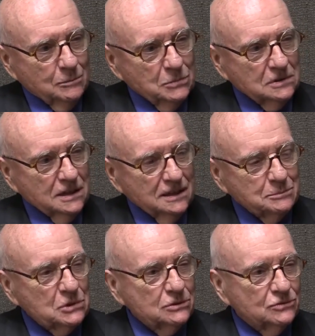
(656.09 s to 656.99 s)
Bill had
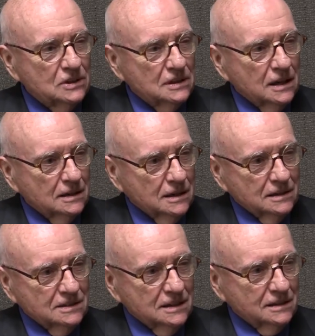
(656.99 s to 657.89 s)
moved in, I got
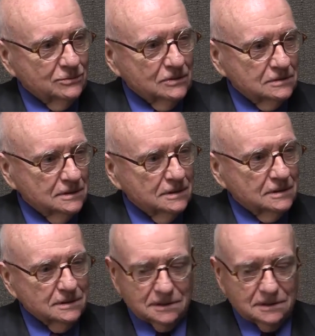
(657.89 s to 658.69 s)
a telephone call,